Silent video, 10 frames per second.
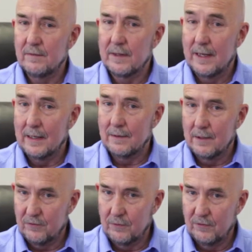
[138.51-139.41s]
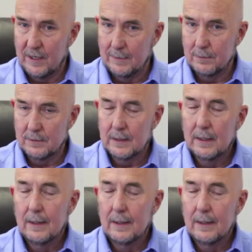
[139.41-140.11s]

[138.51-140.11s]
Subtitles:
of the data that you've sampled